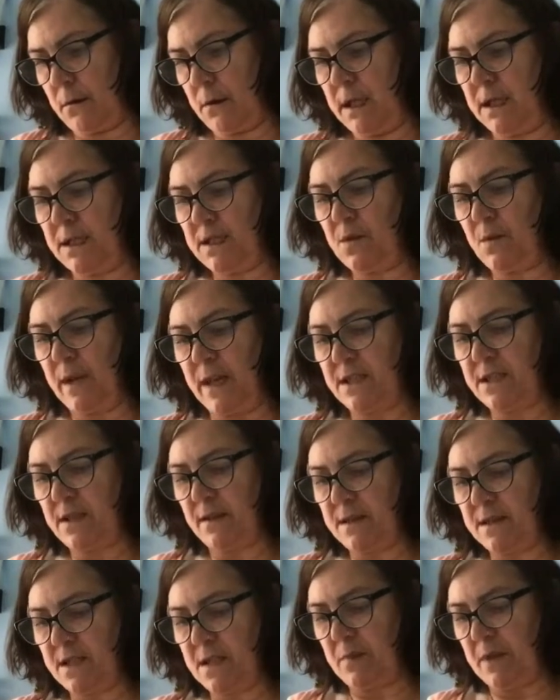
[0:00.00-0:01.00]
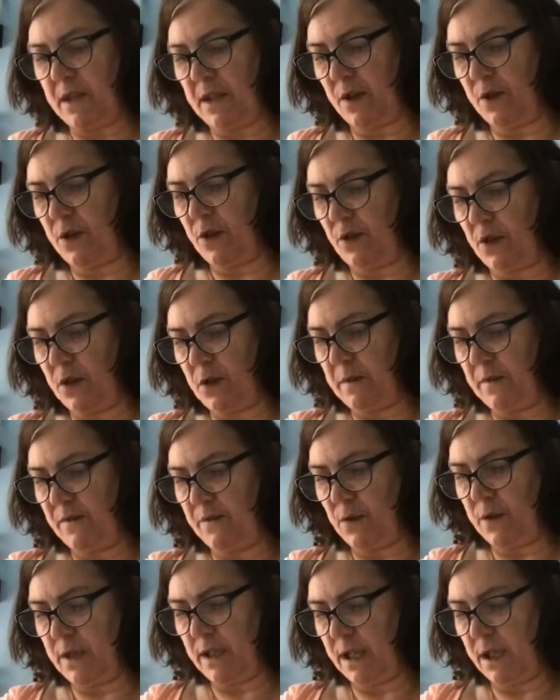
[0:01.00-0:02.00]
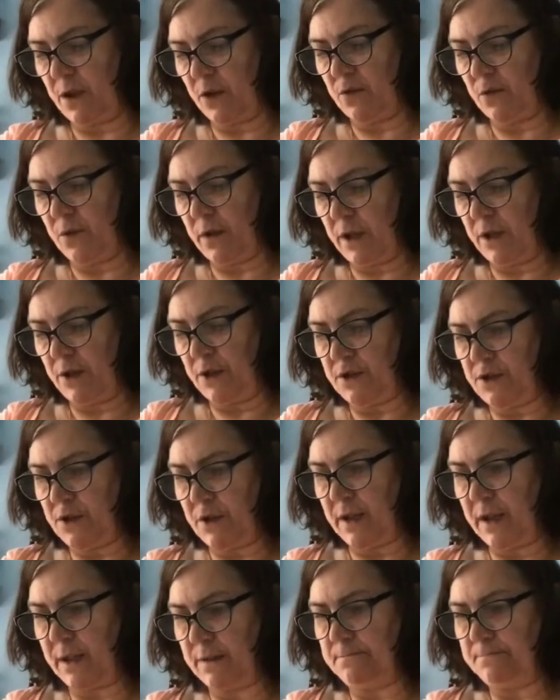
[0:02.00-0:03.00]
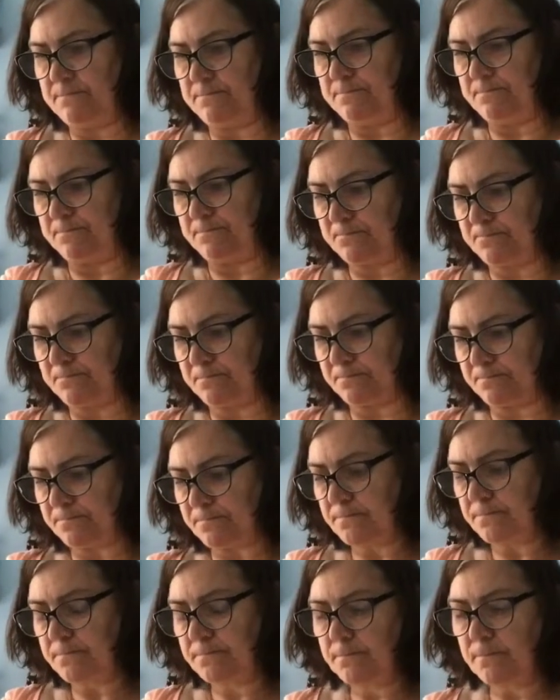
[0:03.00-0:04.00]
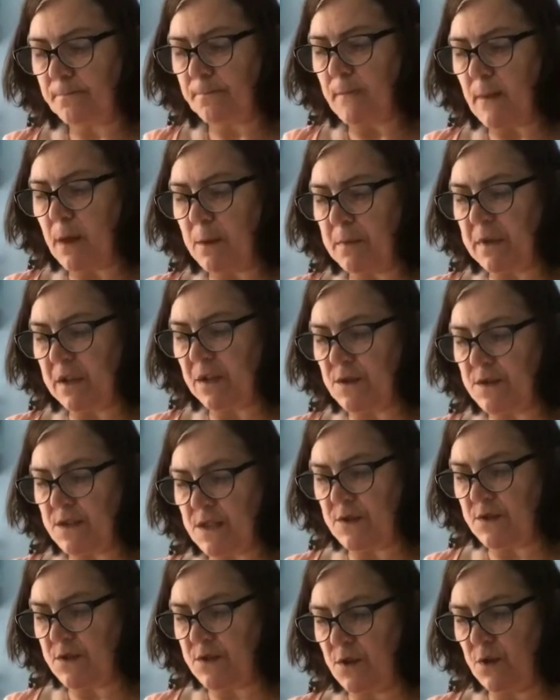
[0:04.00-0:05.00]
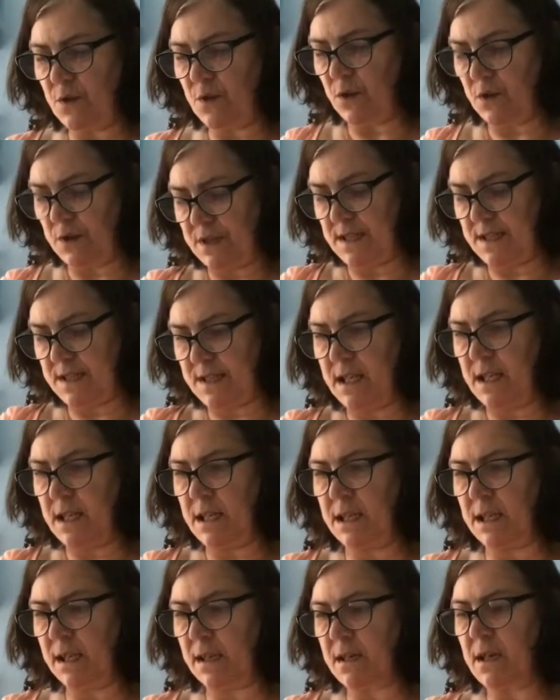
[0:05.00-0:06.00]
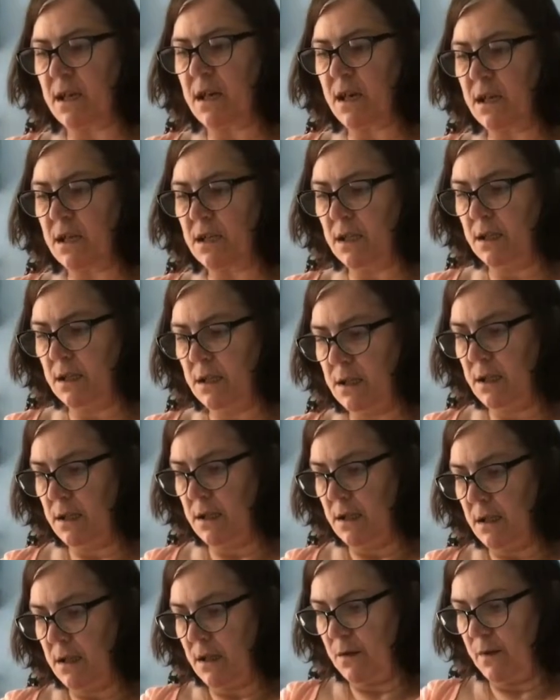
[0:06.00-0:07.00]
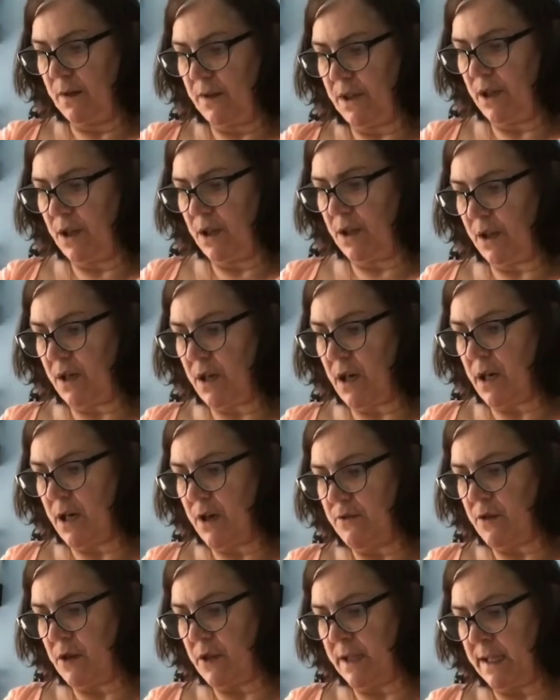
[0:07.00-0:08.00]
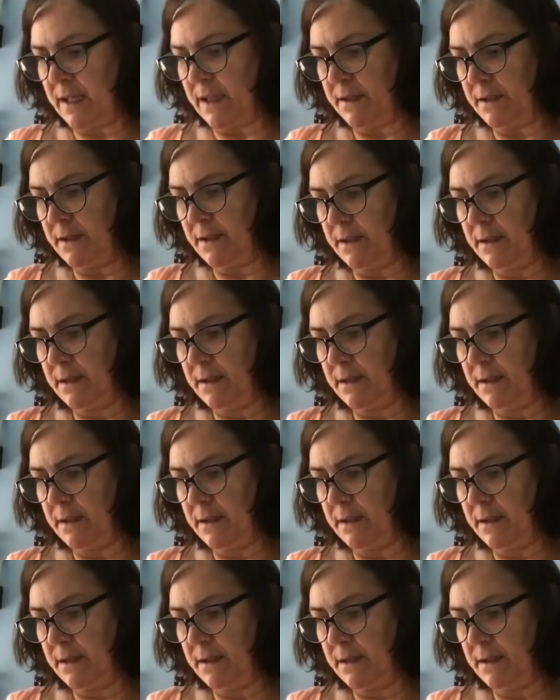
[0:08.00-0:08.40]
Need to wait till it's a bit cooler before I can go out and do it, because it's too hot to sit in the car without the car running.